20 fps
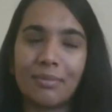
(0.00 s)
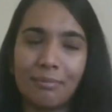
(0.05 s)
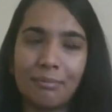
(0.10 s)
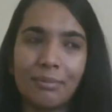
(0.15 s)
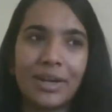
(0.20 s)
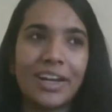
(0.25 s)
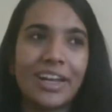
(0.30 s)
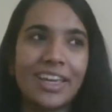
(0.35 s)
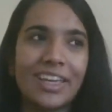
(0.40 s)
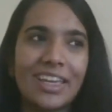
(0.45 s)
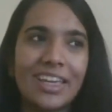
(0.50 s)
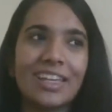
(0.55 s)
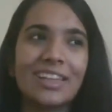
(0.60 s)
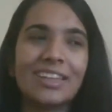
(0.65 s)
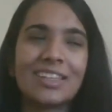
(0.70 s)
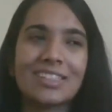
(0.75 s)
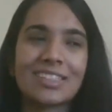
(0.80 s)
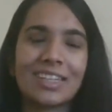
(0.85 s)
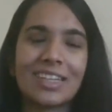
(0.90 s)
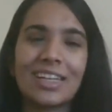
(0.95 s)
but
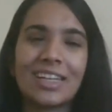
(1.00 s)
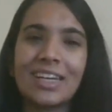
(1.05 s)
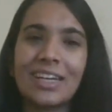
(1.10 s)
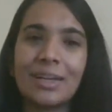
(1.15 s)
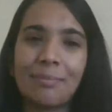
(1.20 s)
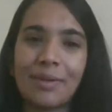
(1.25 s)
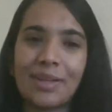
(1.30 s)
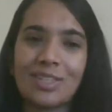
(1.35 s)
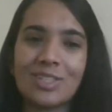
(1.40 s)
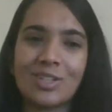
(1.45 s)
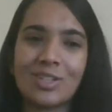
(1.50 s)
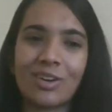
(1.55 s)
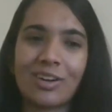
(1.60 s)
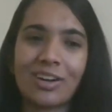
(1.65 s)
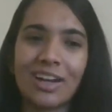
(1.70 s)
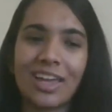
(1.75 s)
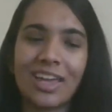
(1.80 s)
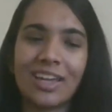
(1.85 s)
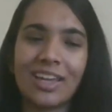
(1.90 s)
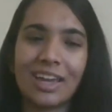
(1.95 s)
again, this really depends
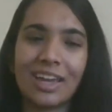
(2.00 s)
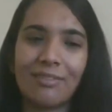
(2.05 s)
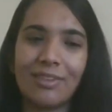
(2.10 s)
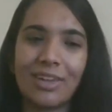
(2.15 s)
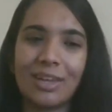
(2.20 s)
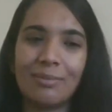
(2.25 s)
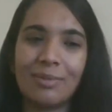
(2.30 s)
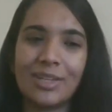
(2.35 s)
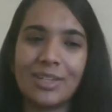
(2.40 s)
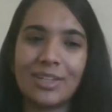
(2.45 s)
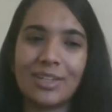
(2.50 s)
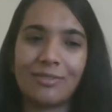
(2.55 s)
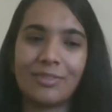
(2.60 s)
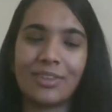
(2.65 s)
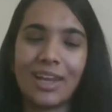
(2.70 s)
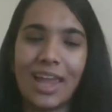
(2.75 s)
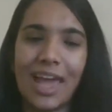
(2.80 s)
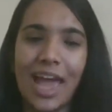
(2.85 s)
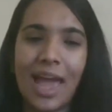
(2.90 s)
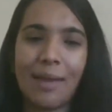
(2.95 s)
on like availability of
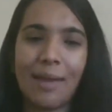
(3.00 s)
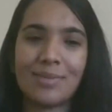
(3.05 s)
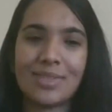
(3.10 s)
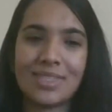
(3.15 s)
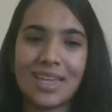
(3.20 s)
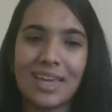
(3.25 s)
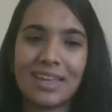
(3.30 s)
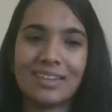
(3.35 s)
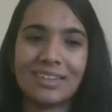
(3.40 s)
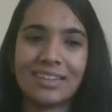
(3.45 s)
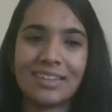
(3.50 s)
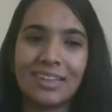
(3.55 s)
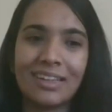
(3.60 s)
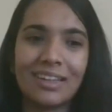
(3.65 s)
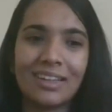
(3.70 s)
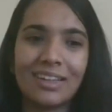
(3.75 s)
the labs and